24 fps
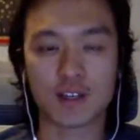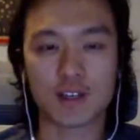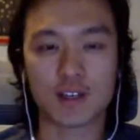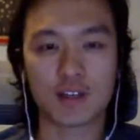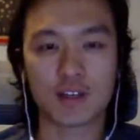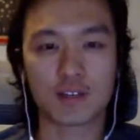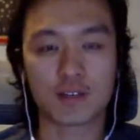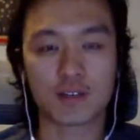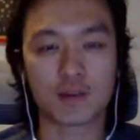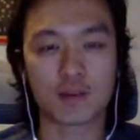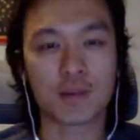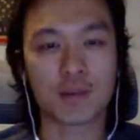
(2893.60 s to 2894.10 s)

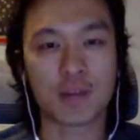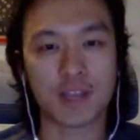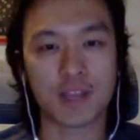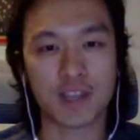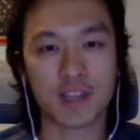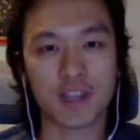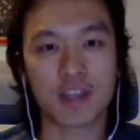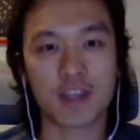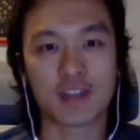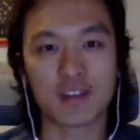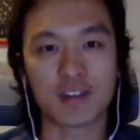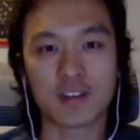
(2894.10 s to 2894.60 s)
from my
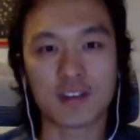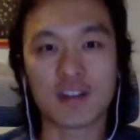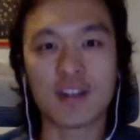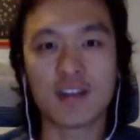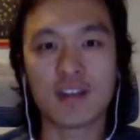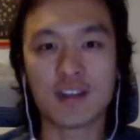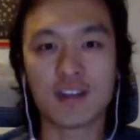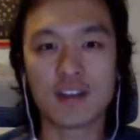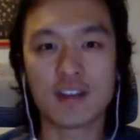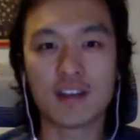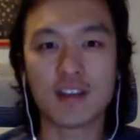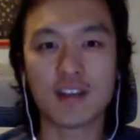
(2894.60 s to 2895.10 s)
end.
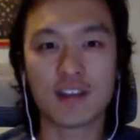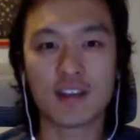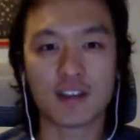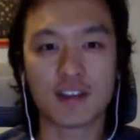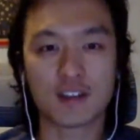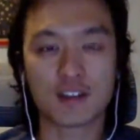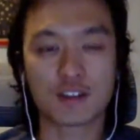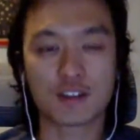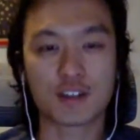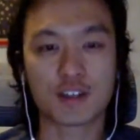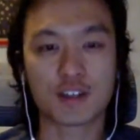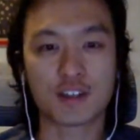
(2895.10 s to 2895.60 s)

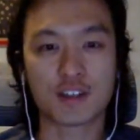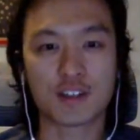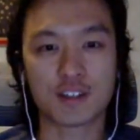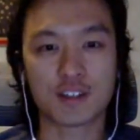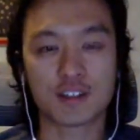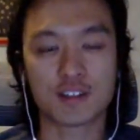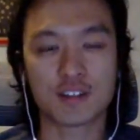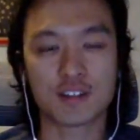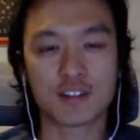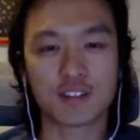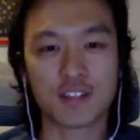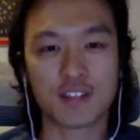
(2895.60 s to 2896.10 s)
Yeah, trying
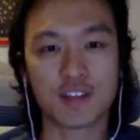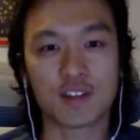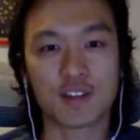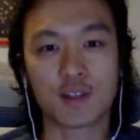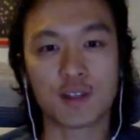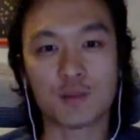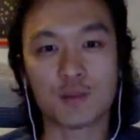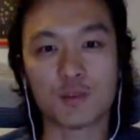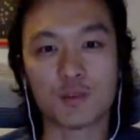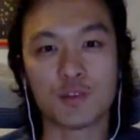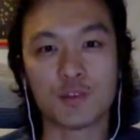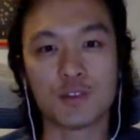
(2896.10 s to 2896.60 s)
to tell
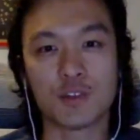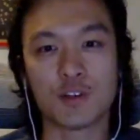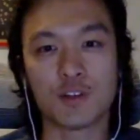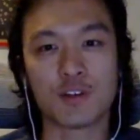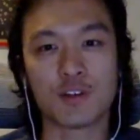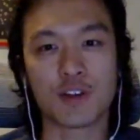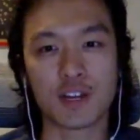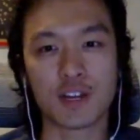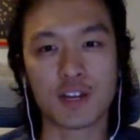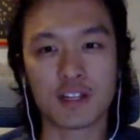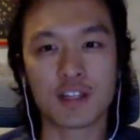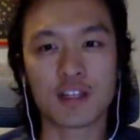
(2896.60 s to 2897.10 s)
them to do the
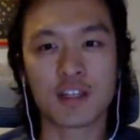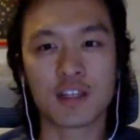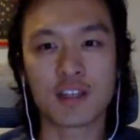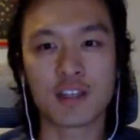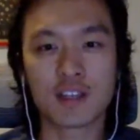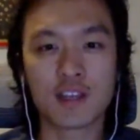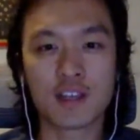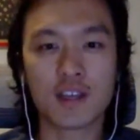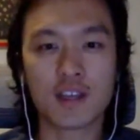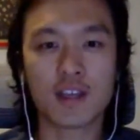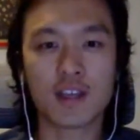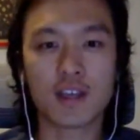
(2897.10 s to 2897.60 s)
right
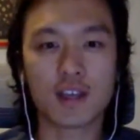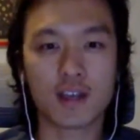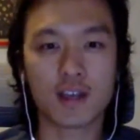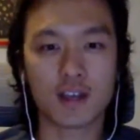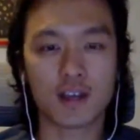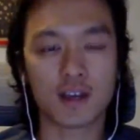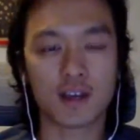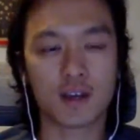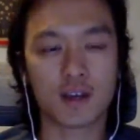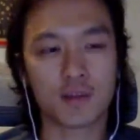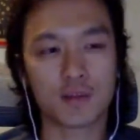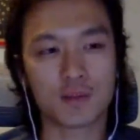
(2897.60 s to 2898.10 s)
thing,
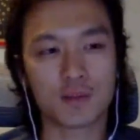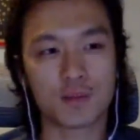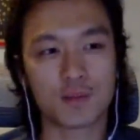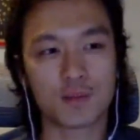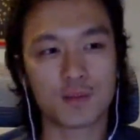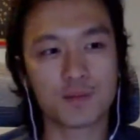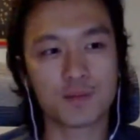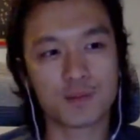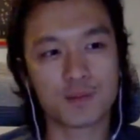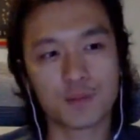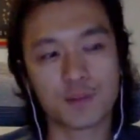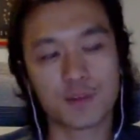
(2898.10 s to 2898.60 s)

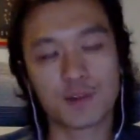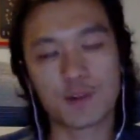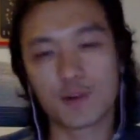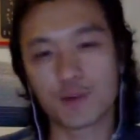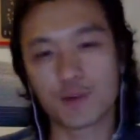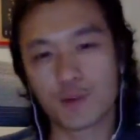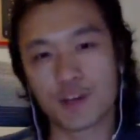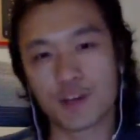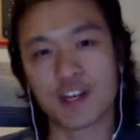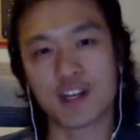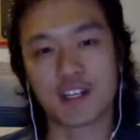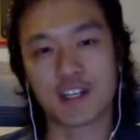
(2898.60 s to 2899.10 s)

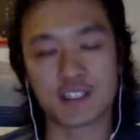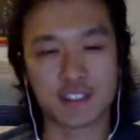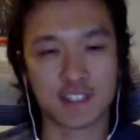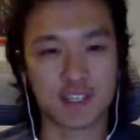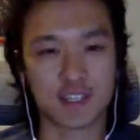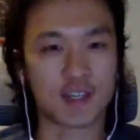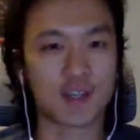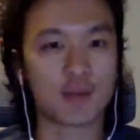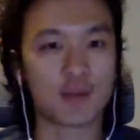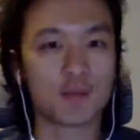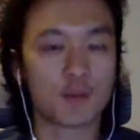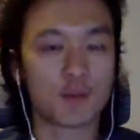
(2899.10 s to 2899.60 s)
one at a
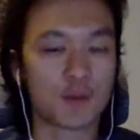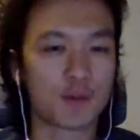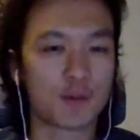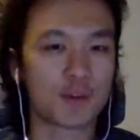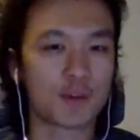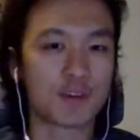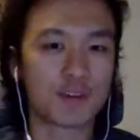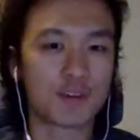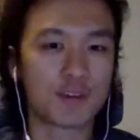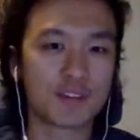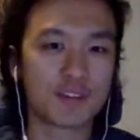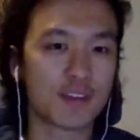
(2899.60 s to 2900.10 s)
time,
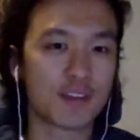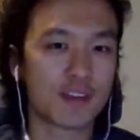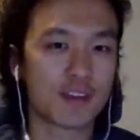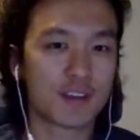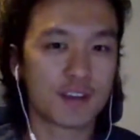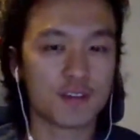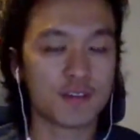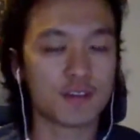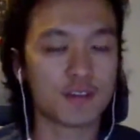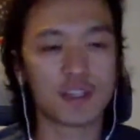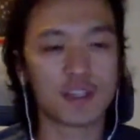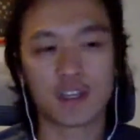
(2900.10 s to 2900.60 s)
or
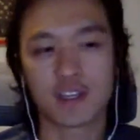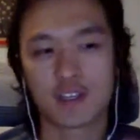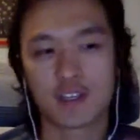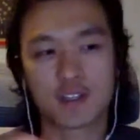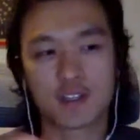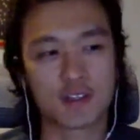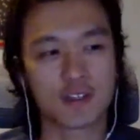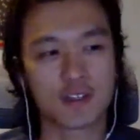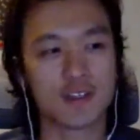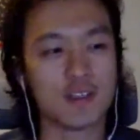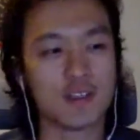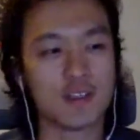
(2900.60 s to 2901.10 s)
even like
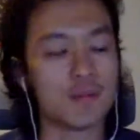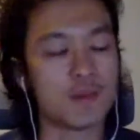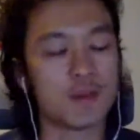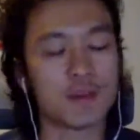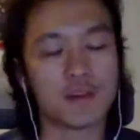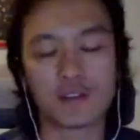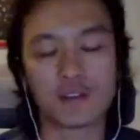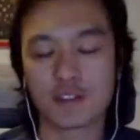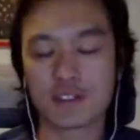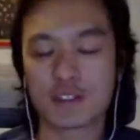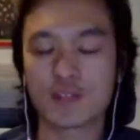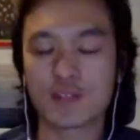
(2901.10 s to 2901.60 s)
an
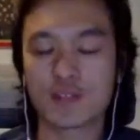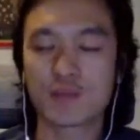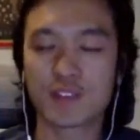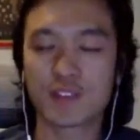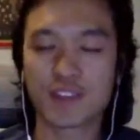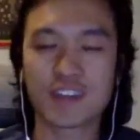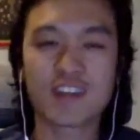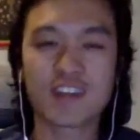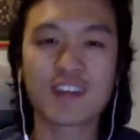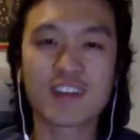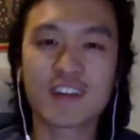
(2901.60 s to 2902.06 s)
email or something.